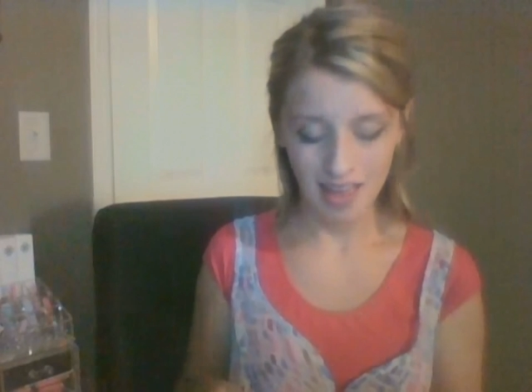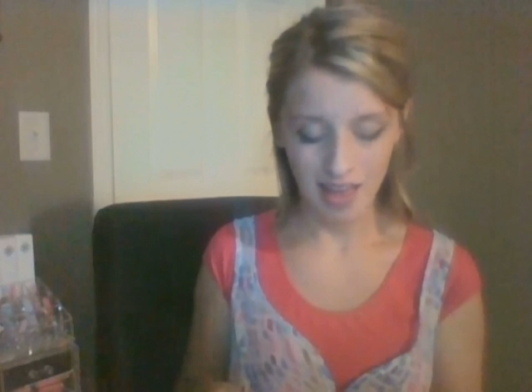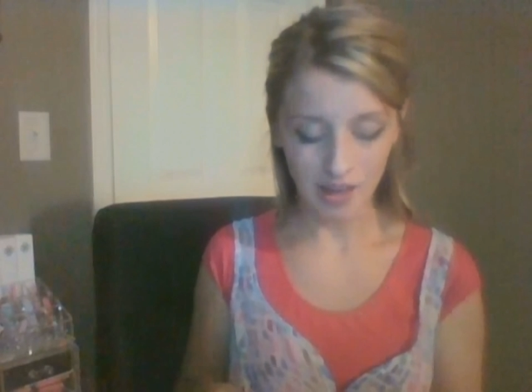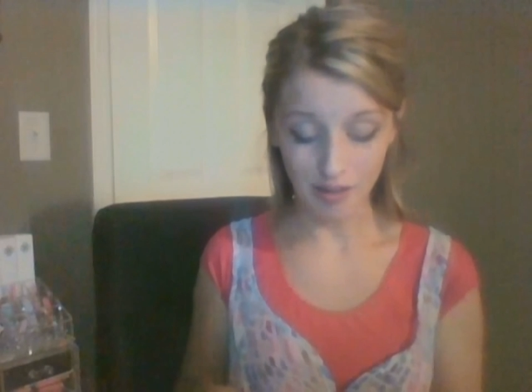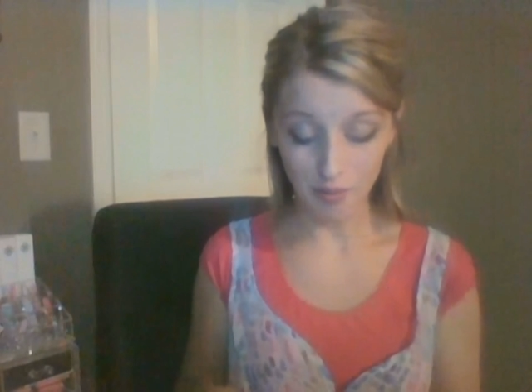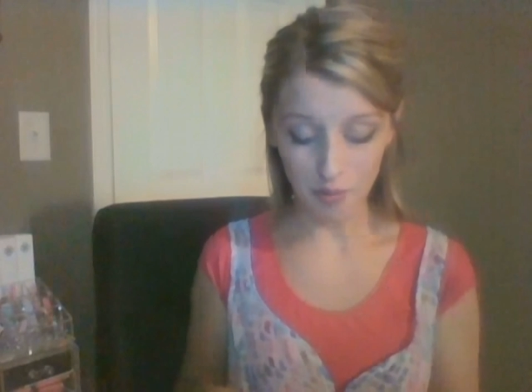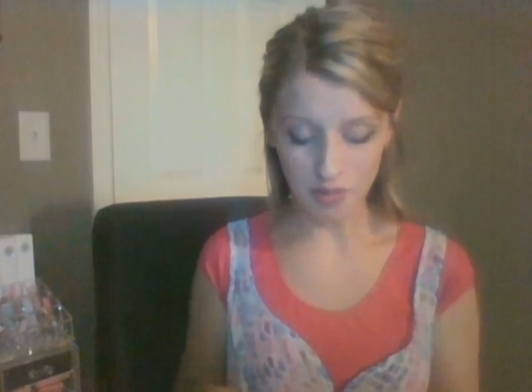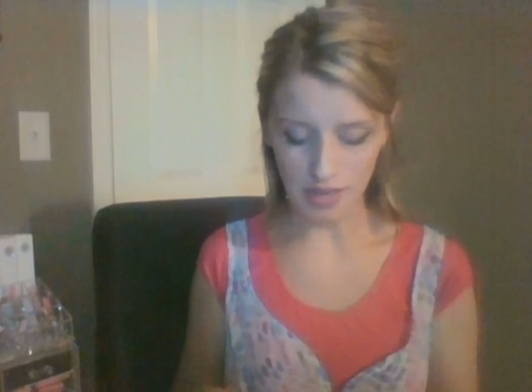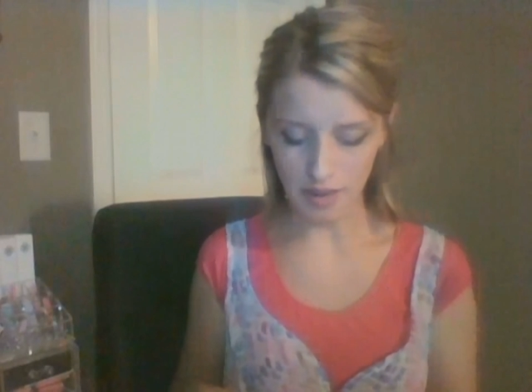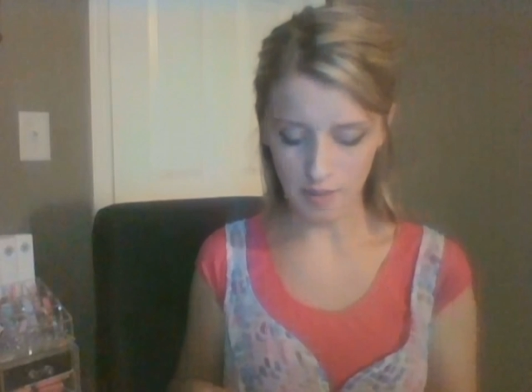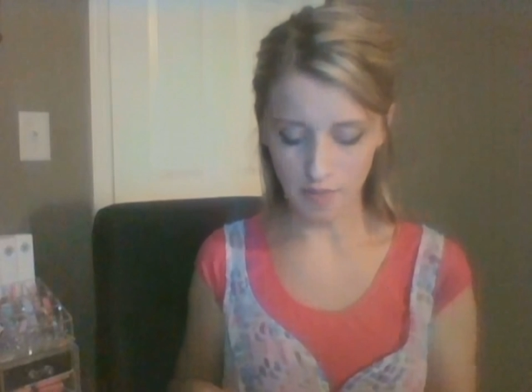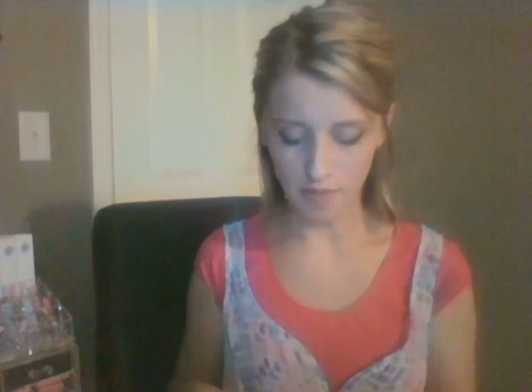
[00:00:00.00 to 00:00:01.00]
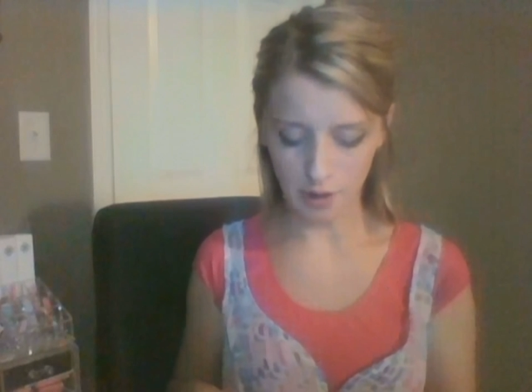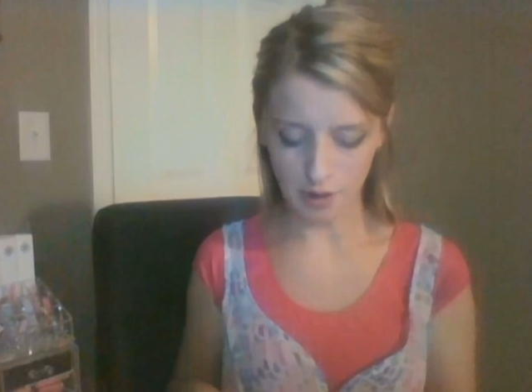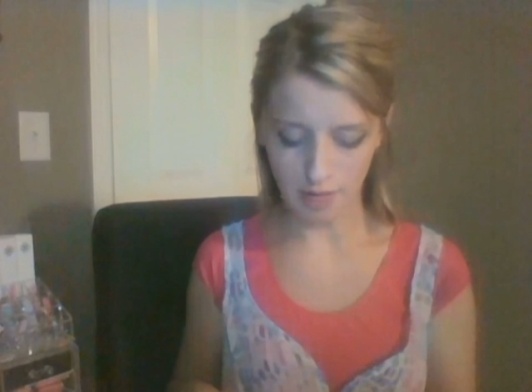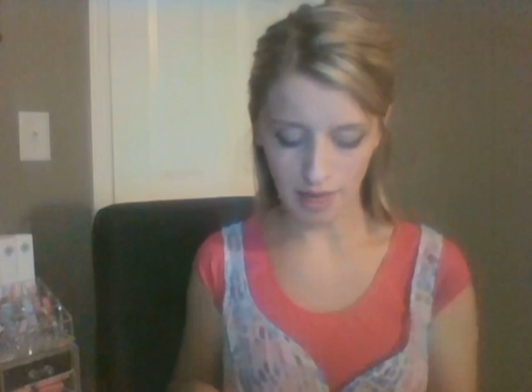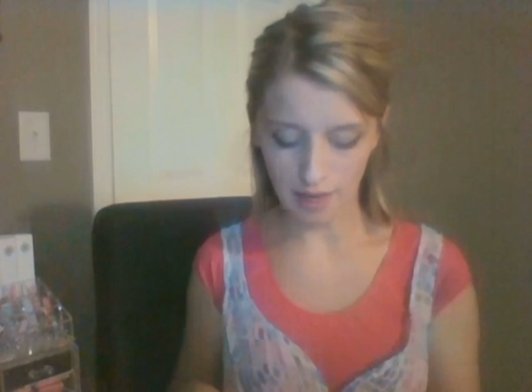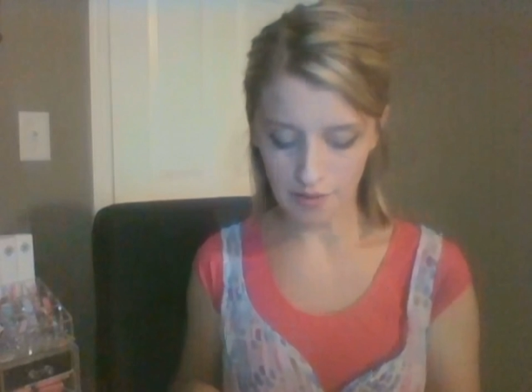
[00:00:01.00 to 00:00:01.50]
and you have more time for your
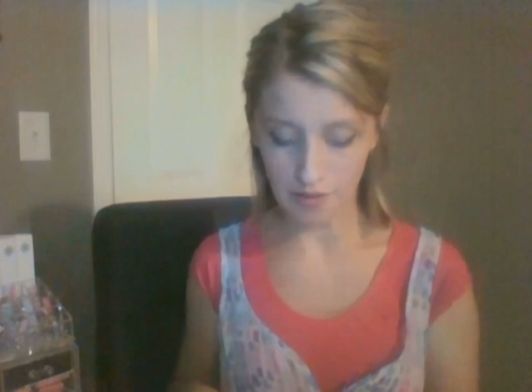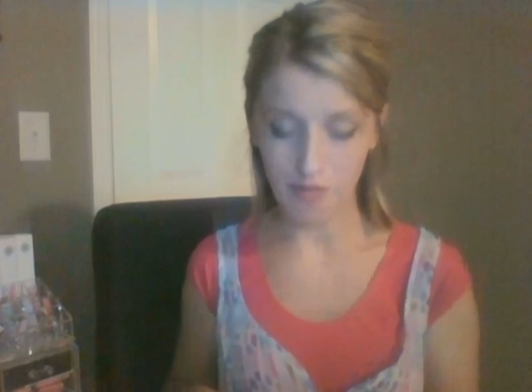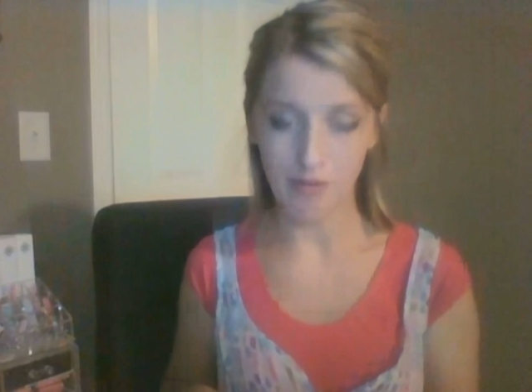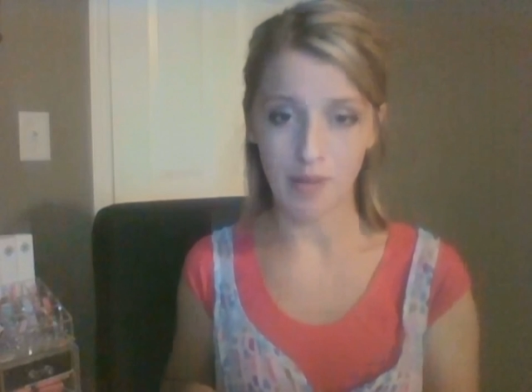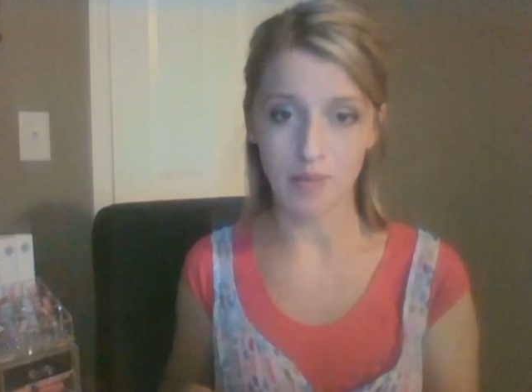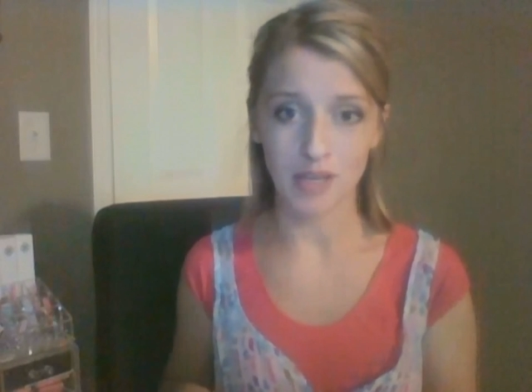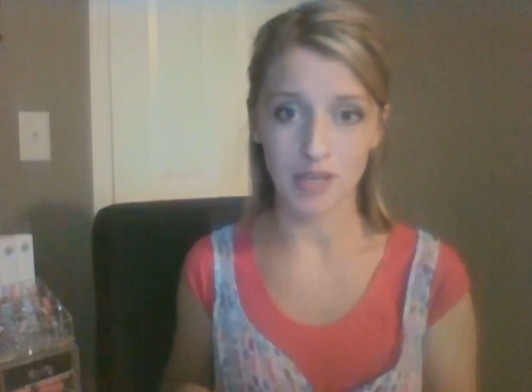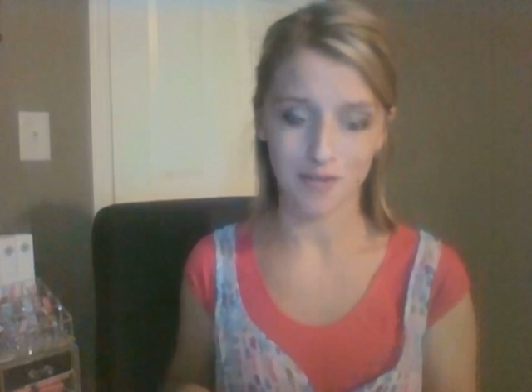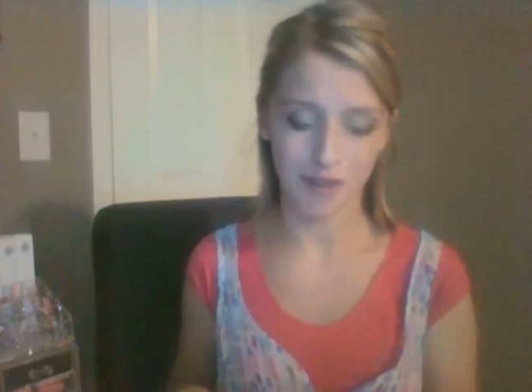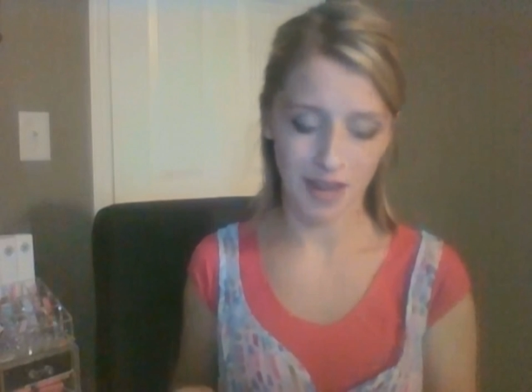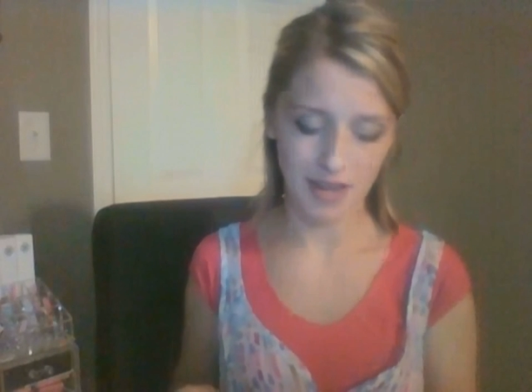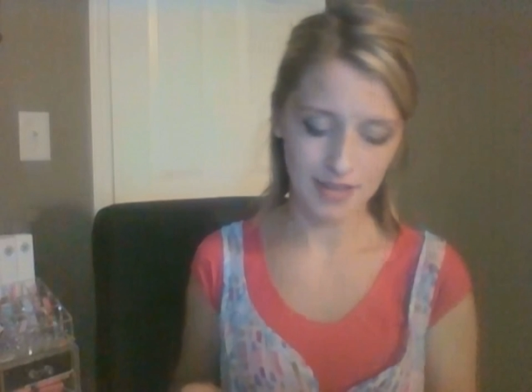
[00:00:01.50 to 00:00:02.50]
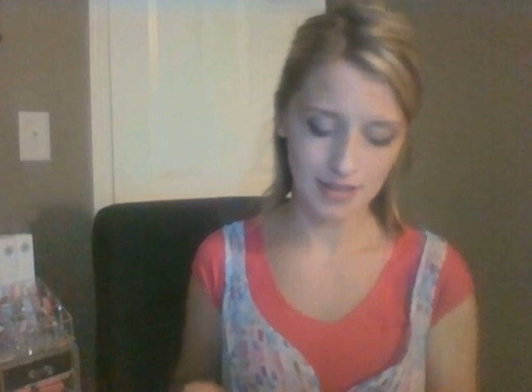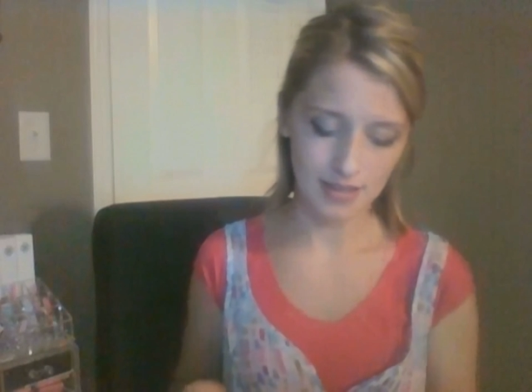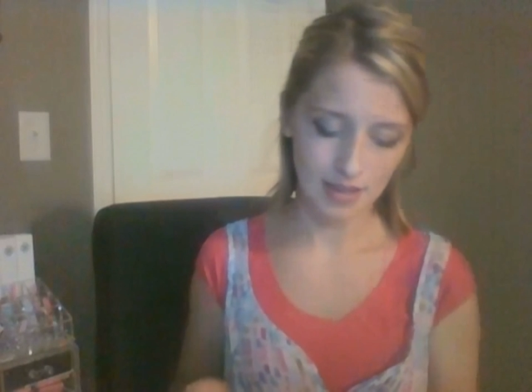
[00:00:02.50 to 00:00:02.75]
life, your family, your friends.